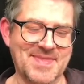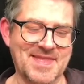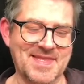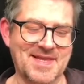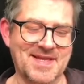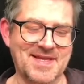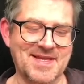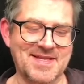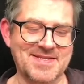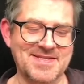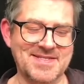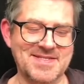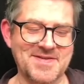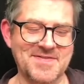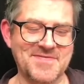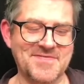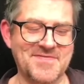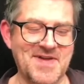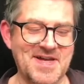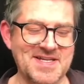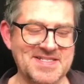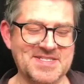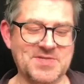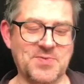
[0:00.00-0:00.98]
And
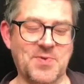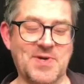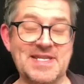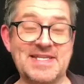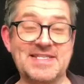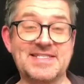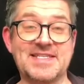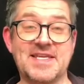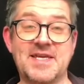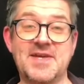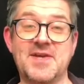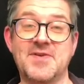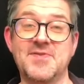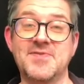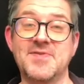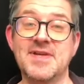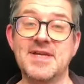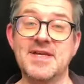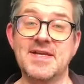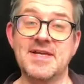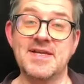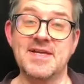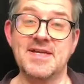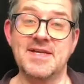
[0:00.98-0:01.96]
verse 22
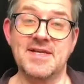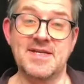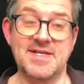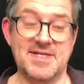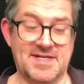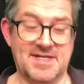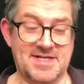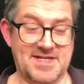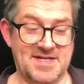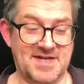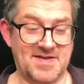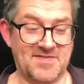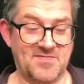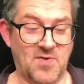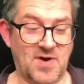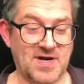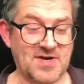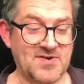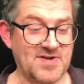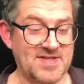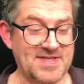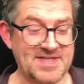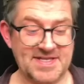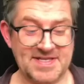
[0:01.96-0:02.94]
of 1
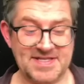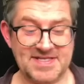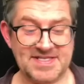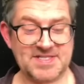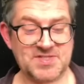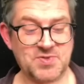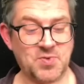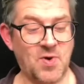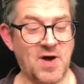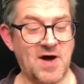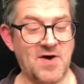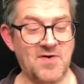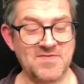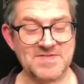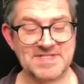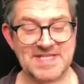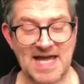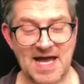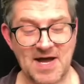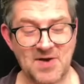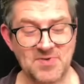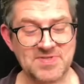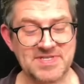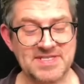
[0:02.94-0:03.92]
Corinthians 12
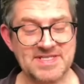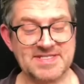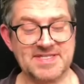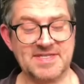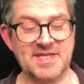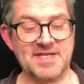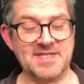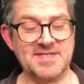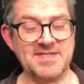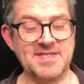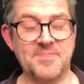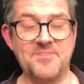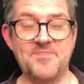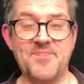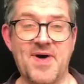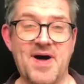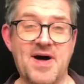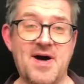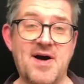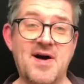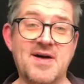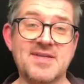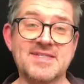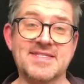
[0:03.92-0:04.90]
tells us that the
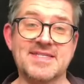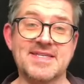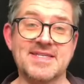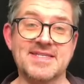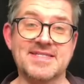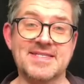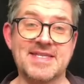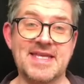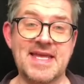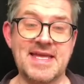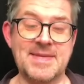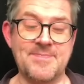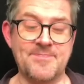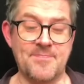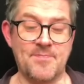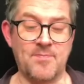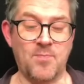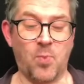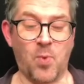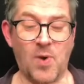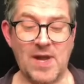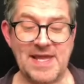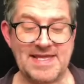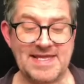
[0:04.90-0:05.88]
parts that seem
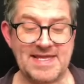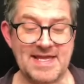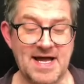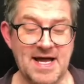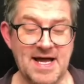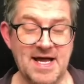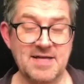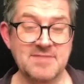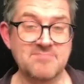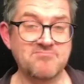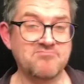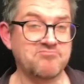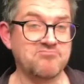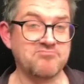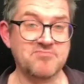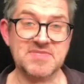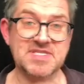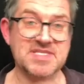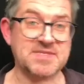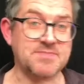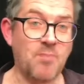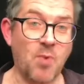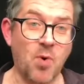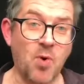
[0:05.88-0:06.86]
weaker,
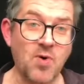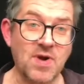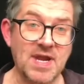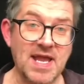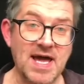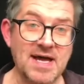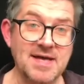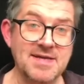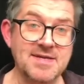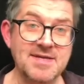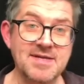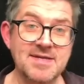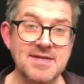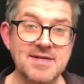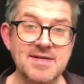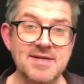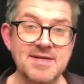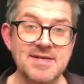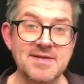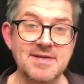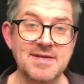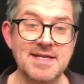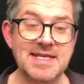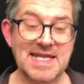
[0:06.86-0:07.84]
smaller,
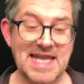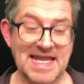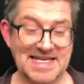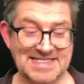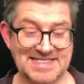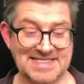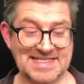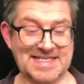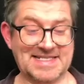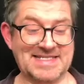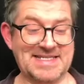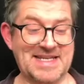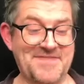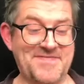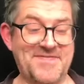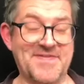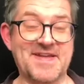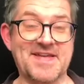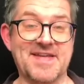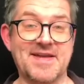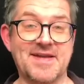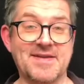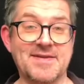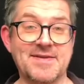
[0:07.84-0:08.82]
less
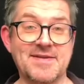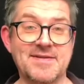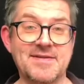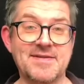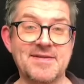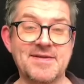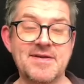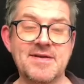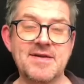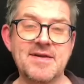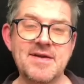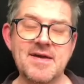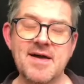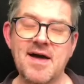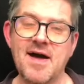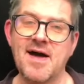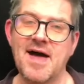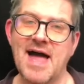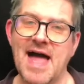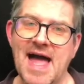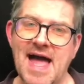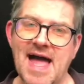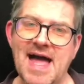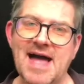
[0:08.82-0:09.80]
significant are
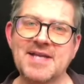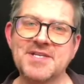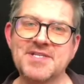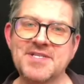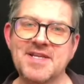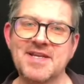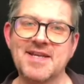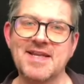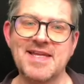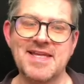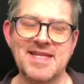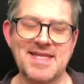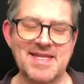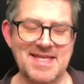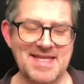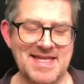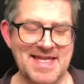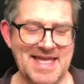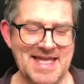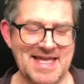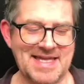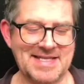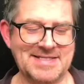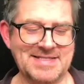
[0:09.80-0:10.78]
actually
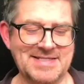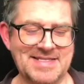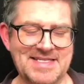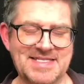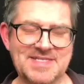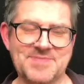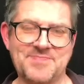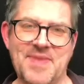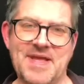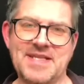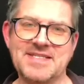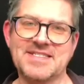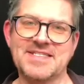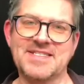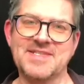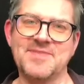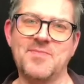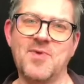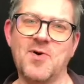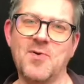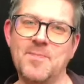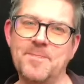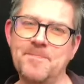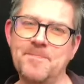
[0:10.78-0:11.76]
indispensable.